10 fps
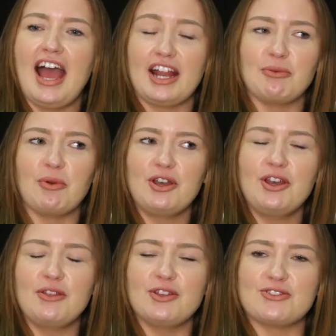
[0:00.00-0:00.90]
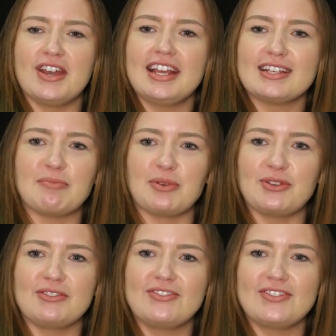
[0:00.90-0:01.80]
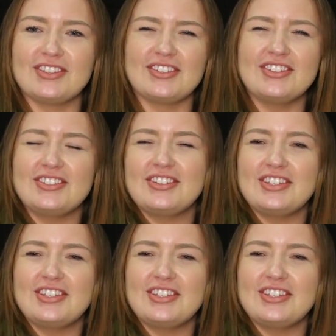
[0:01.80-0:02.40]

And you want to know the tricks, but you,